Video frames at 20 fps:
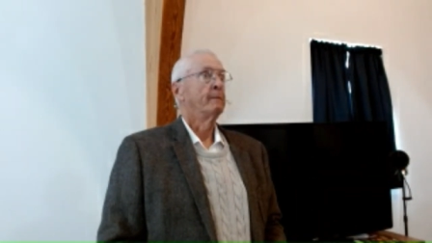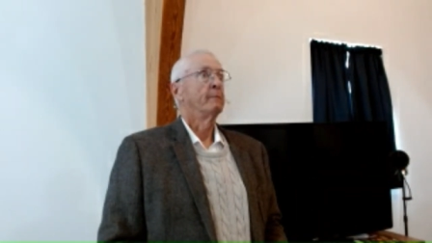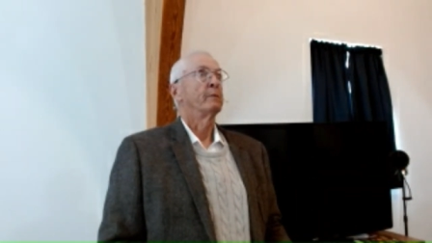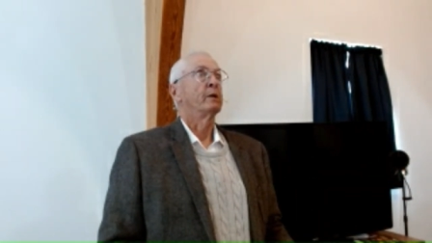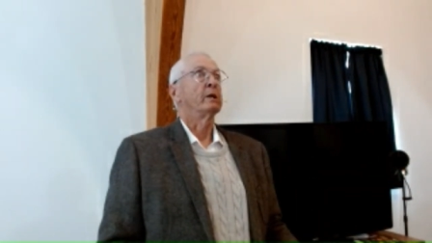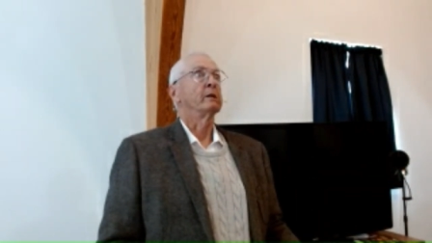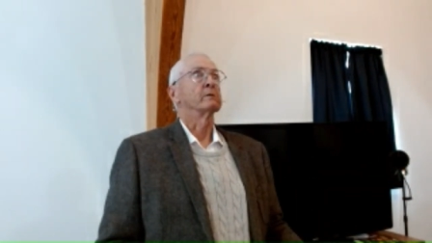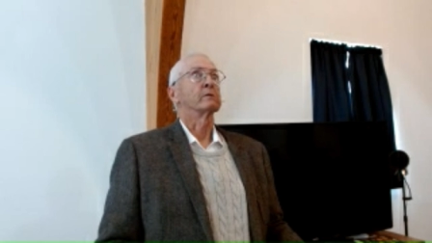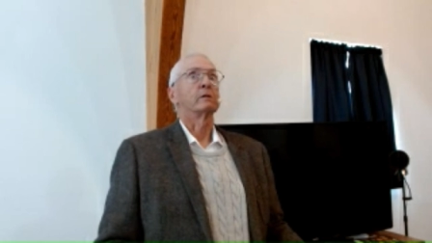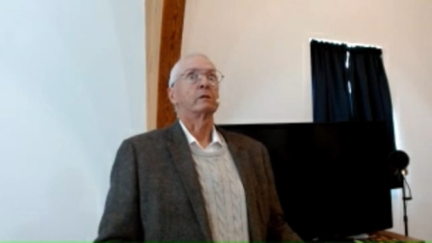
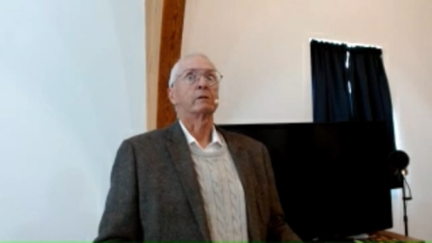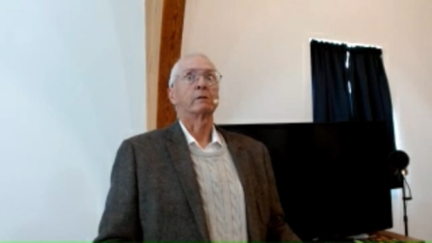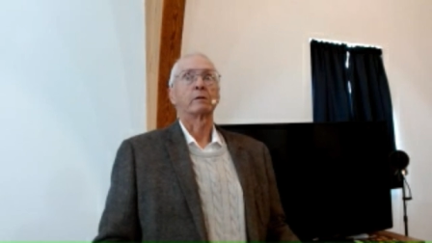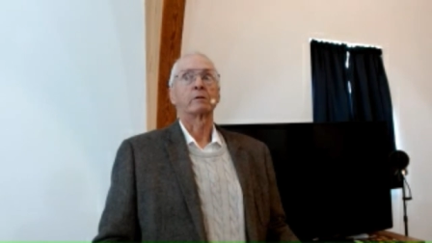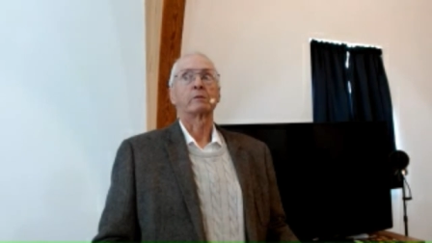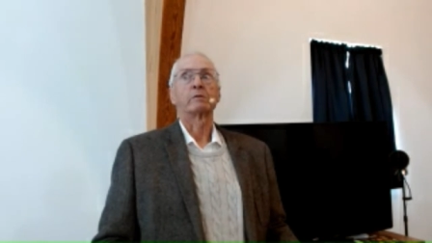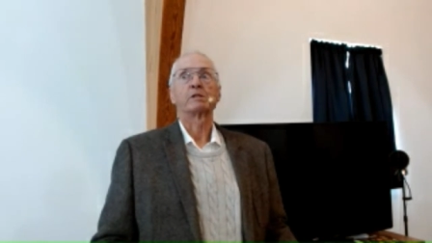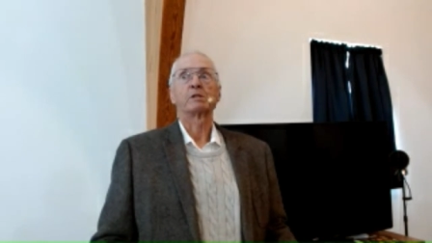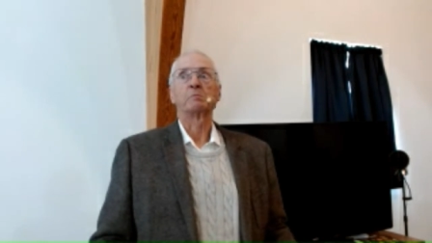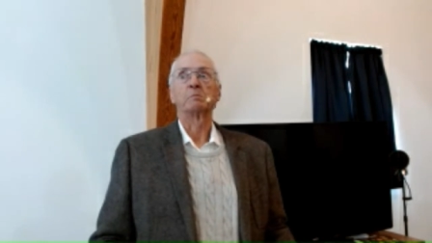things like the
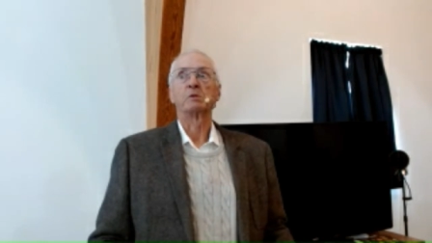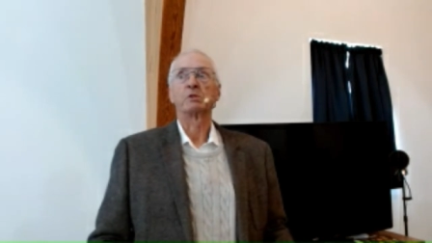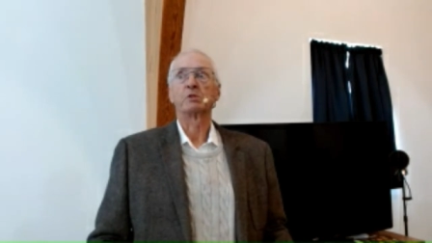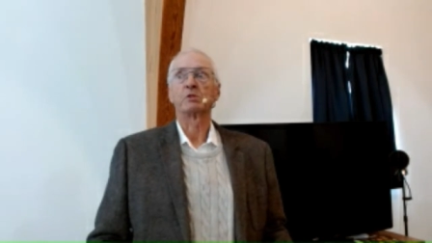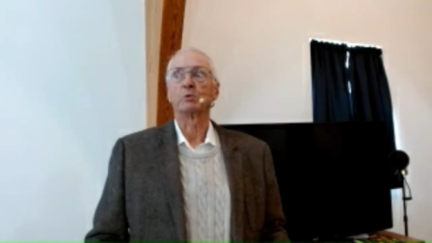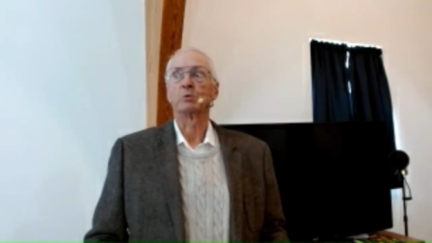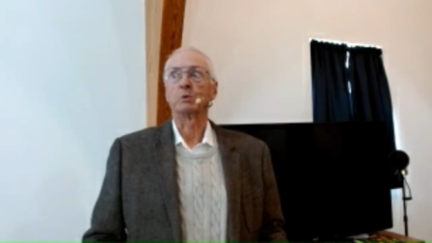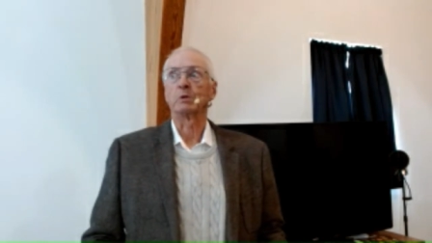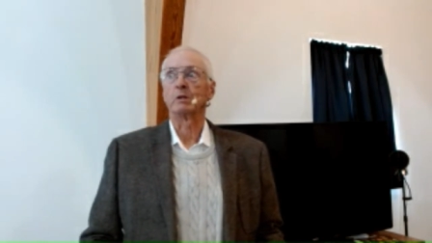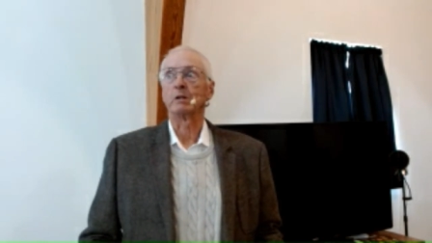Christmas
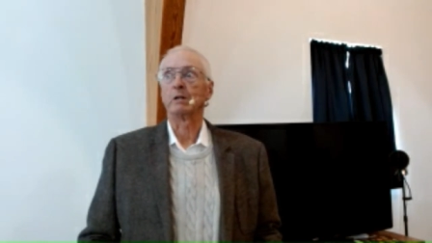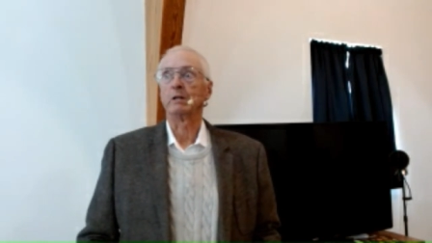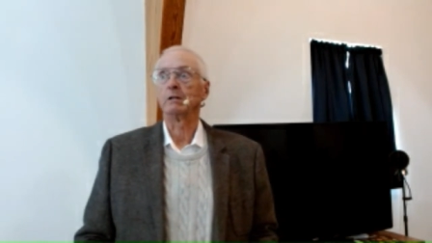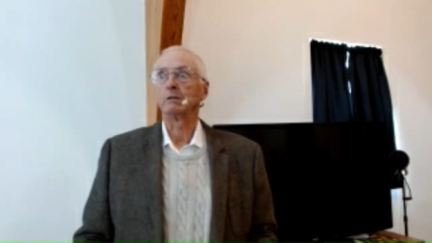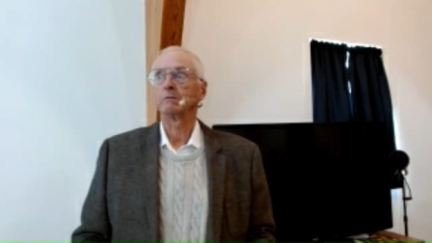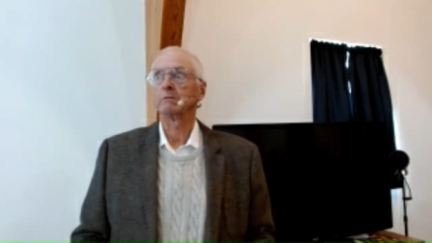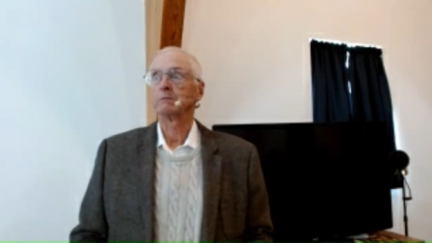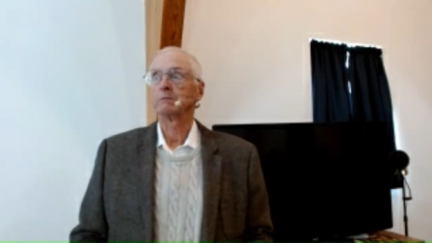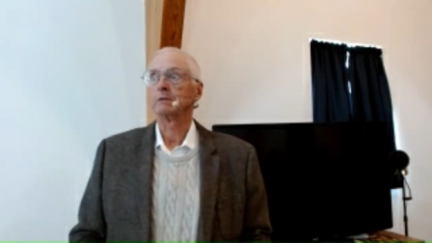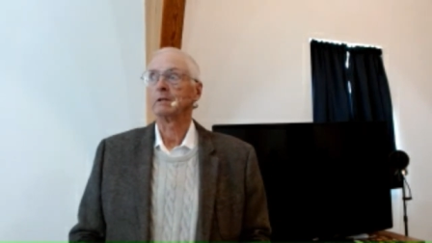story
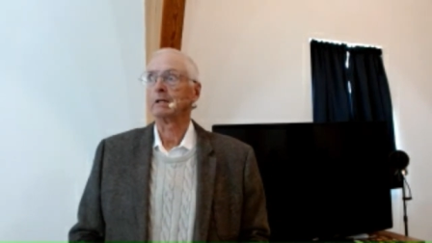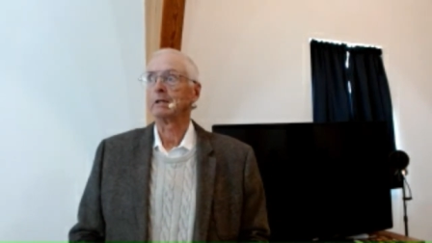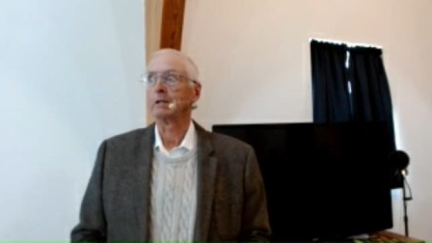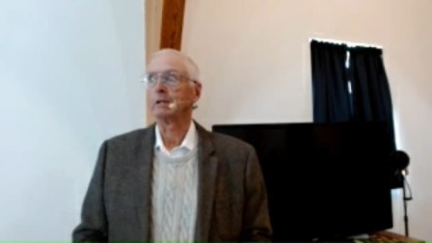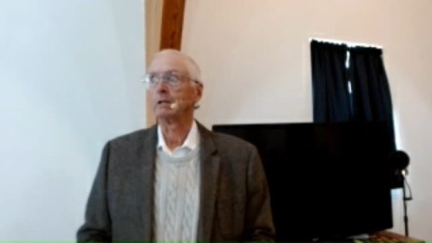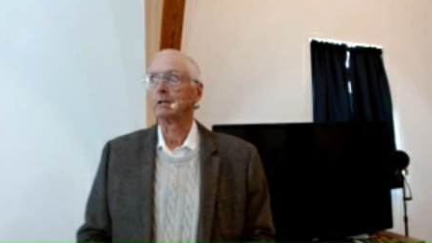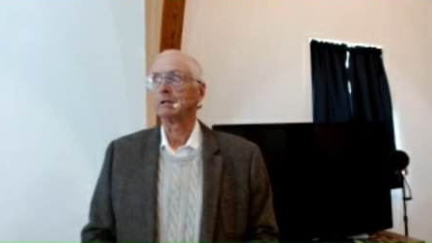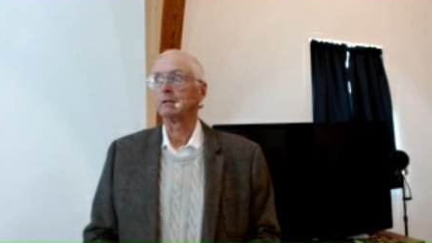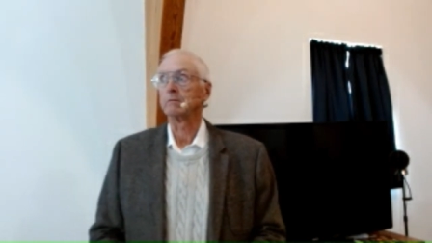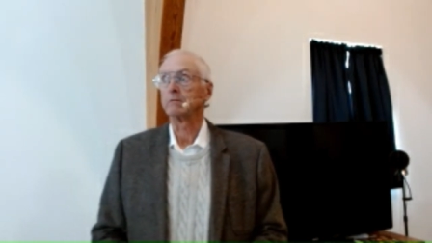
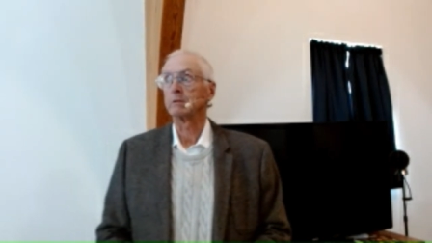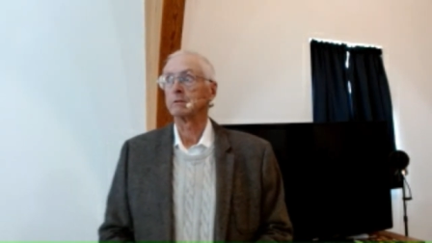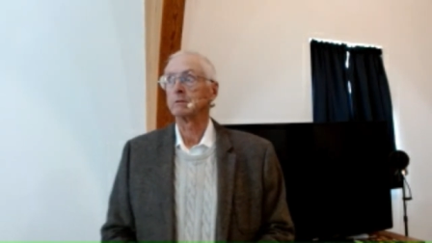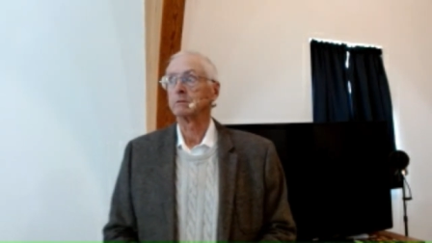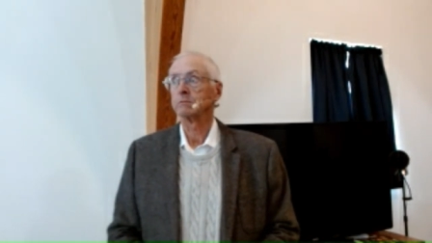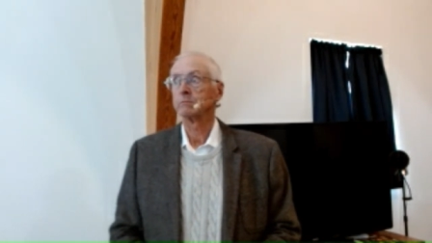and